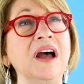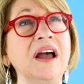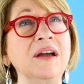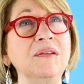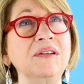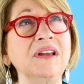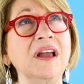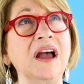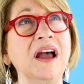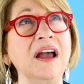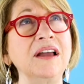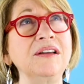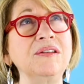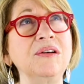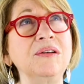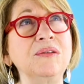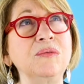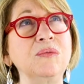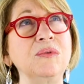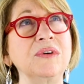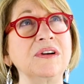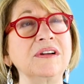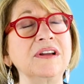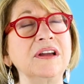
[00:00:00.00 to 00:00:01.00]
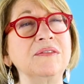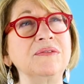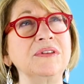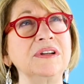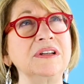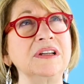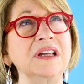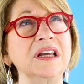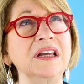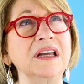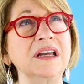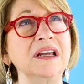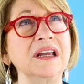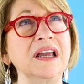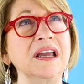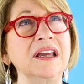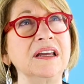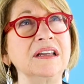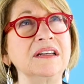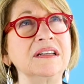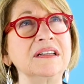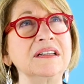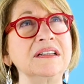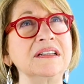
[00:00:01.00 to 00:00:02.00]
I I go to work every day
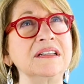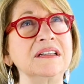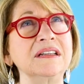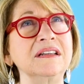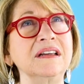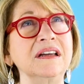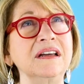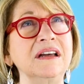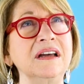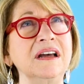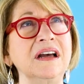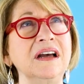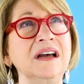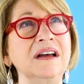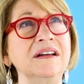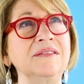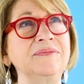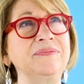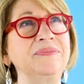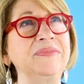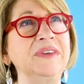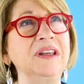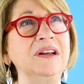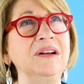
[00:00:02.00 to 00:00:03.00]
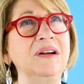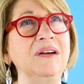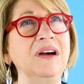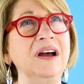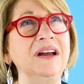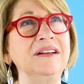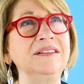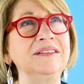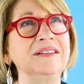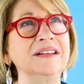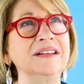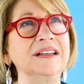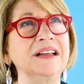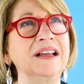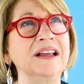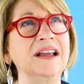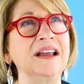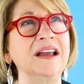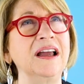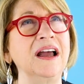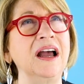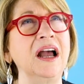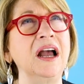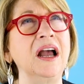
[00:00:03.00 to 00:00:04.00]
and. Uh, you know, I
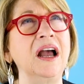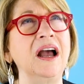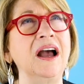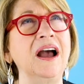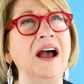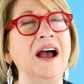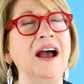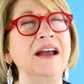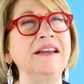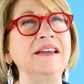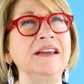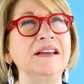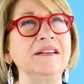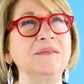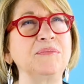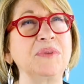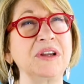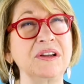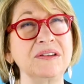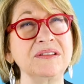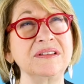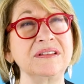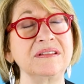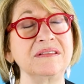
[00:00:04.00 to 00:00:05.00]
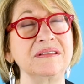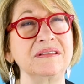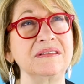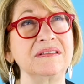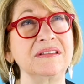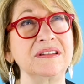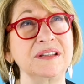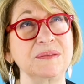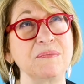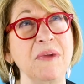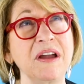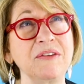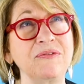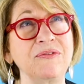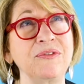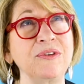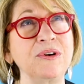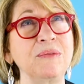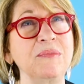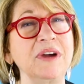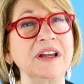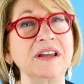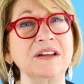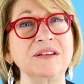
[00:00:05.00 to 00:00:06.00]
I get because it's my
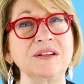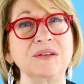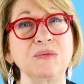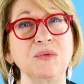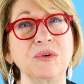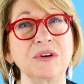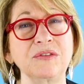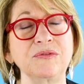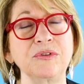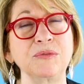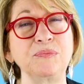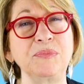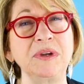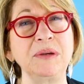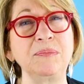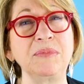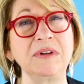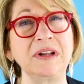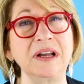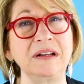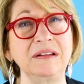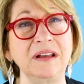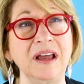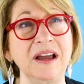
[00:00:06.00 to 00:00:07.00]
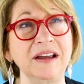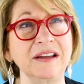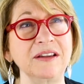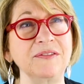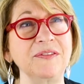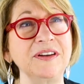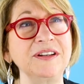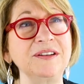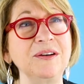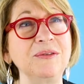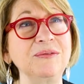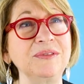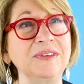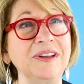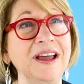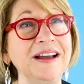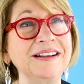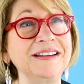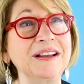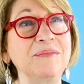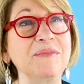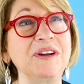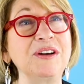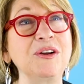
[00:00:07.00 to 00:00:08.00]
firm. I get to work for people I like. If I don't
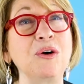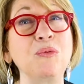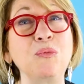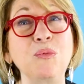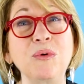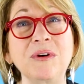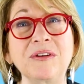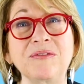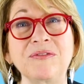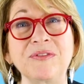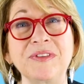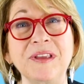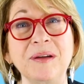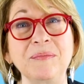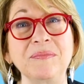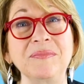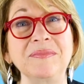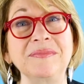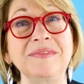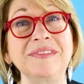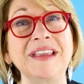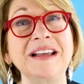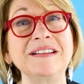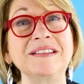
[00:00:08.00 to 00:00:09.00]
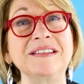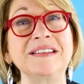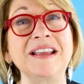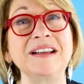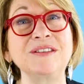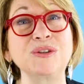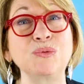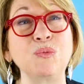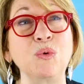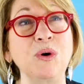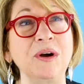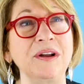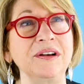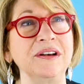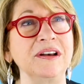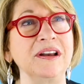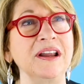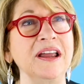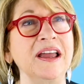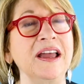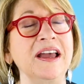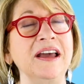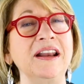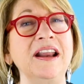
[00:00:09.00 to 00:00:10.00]
like them, I don't work for them. That that's one,
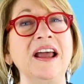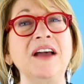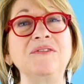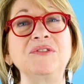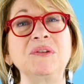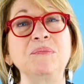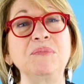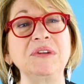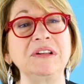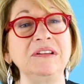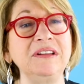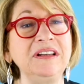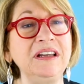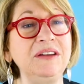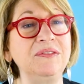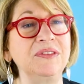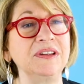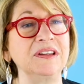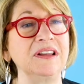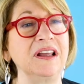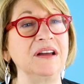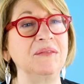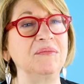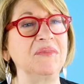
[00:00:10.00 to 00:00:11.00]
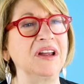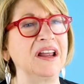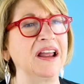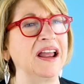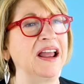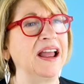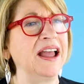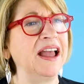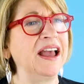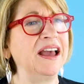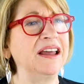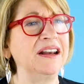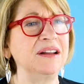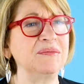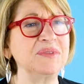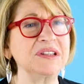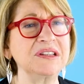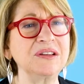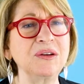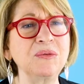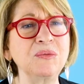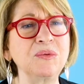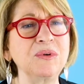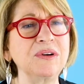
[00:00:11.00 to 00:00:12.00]
and I have to believe in them. And I'm
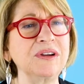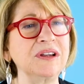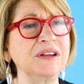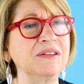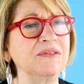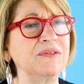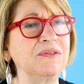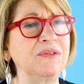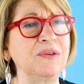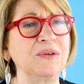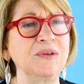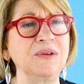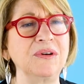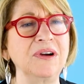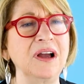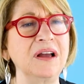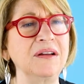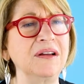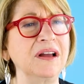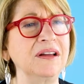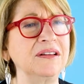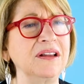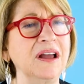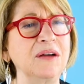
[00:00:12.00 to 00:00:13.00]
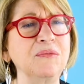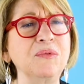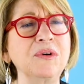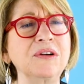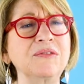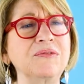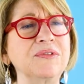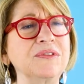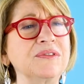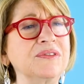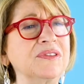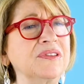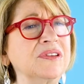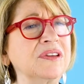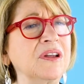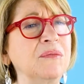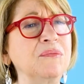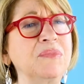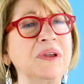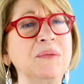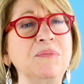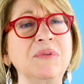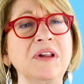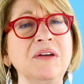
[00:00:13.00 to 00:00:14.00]
still working for. I, I work for some
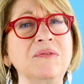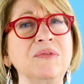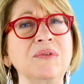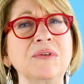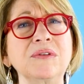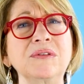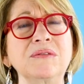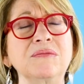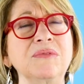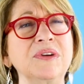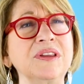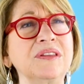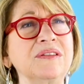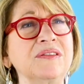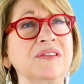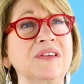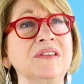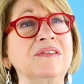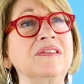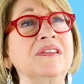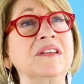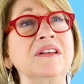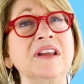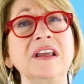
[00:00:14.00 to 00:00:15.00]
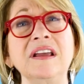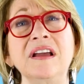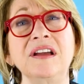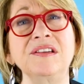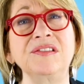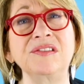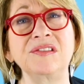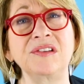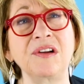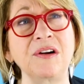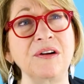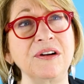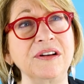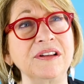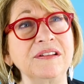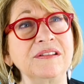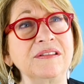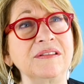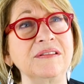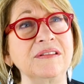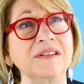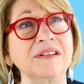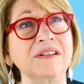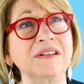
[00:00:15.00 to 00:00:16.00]
people I've worked with since the day I
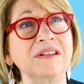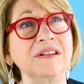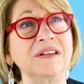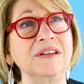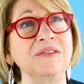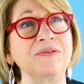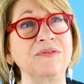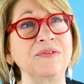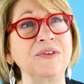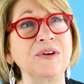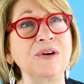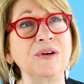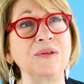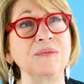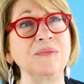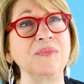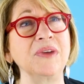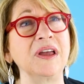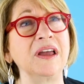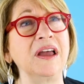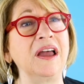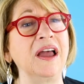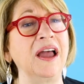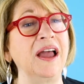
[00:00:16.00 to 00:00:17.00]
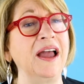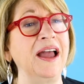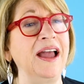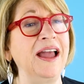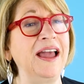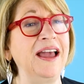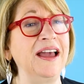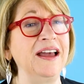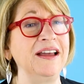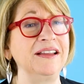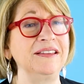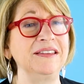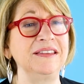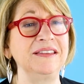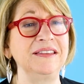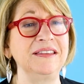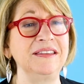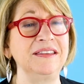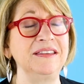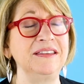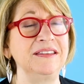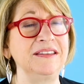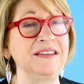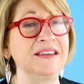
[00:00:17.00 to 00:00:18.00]
started the firm, and
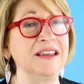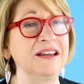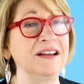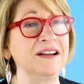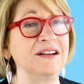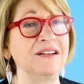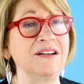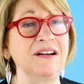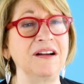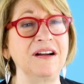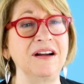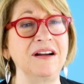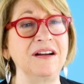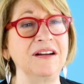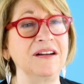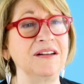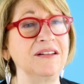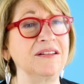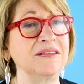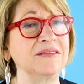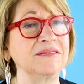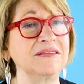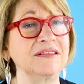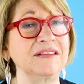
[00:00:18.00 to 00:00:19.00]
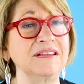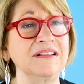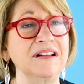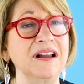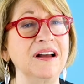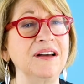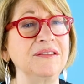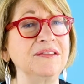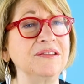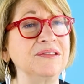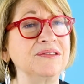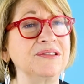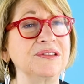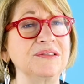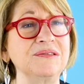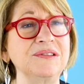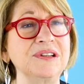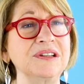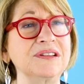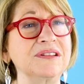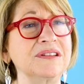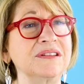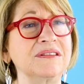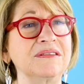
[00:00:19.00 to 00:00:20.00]
there are others who
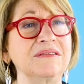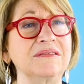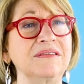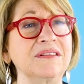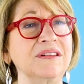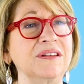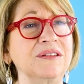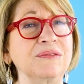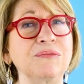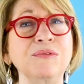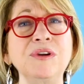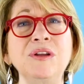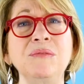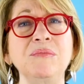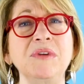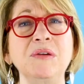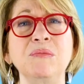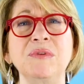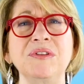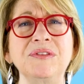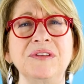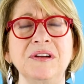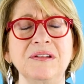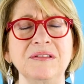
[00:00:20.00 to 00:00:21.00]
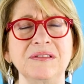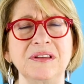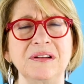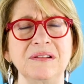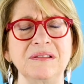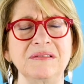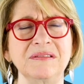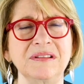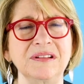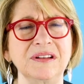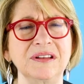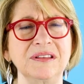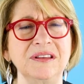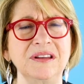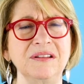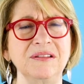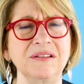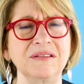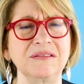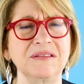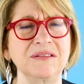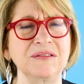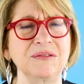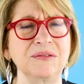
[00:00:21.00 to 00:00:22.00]
just thrill me with their their
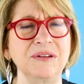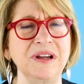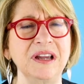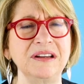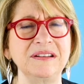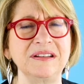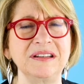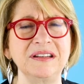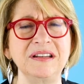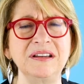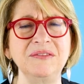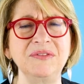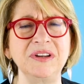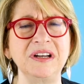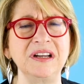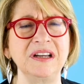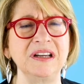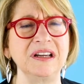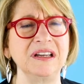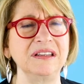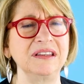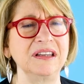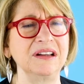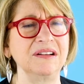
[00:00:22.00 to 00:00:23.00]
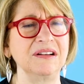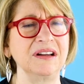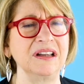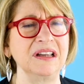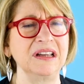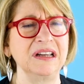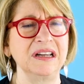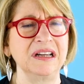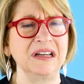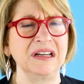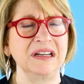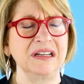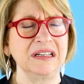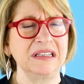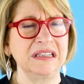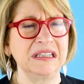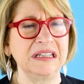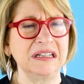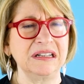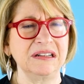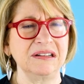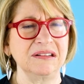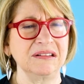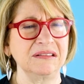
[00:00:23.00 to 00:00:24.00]
their creativity and their
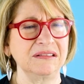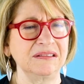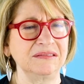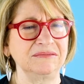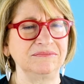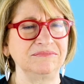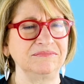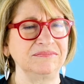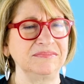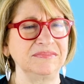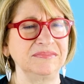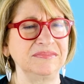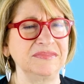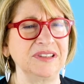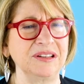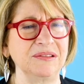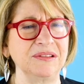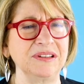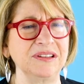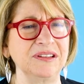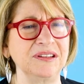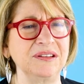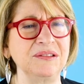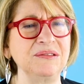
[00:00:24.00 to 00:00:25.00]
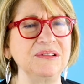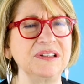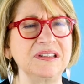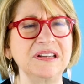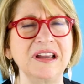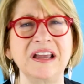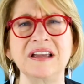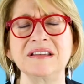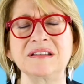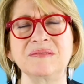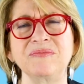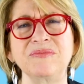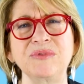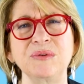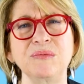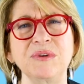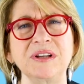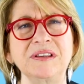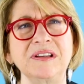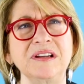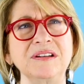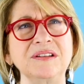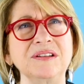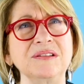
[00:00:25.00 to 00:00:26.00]
their their enthusiasm for
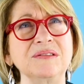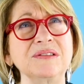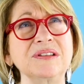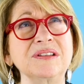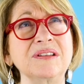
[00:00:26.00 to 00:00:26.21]
what they do.